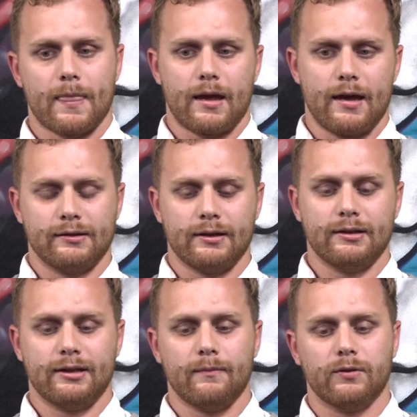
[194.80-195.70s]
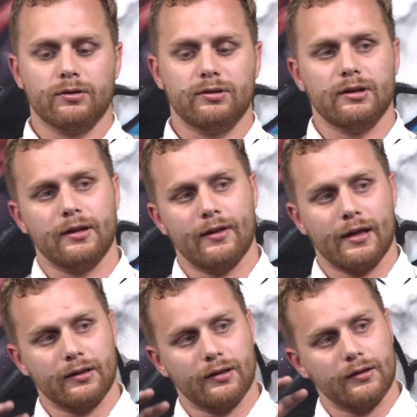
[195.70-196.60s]
it's an attempt to see that
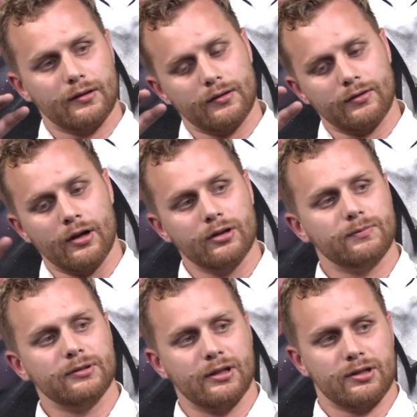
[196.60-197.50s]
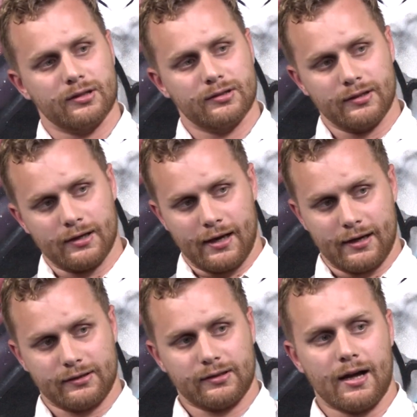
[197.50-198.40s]
those positions in the
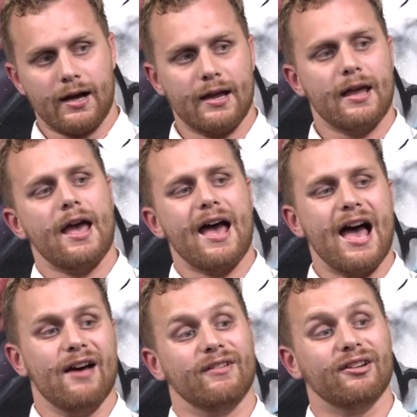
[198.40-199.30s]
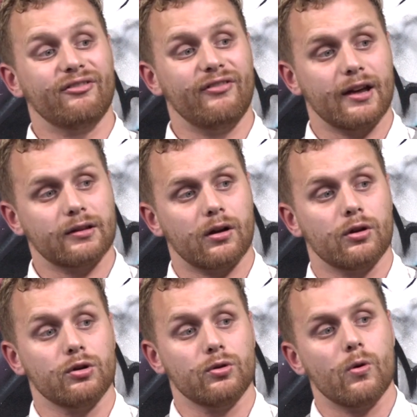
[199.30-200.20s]
night sky have an effect
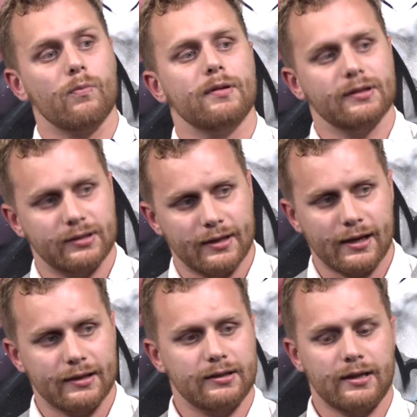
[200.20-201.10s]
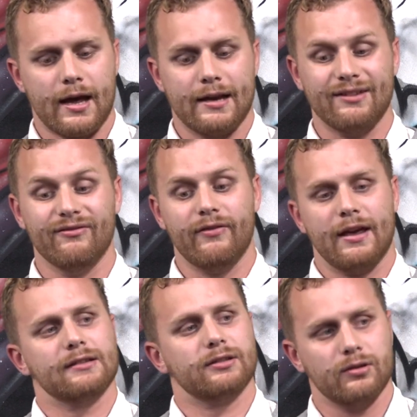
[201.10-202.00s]
on your personality and
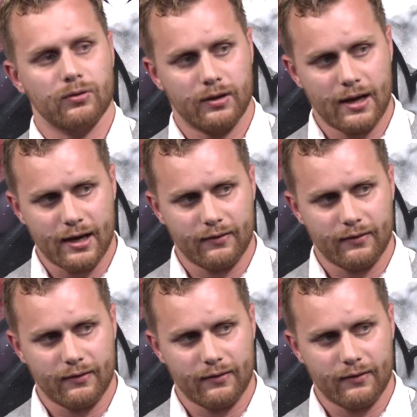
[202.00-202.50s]
events in your life.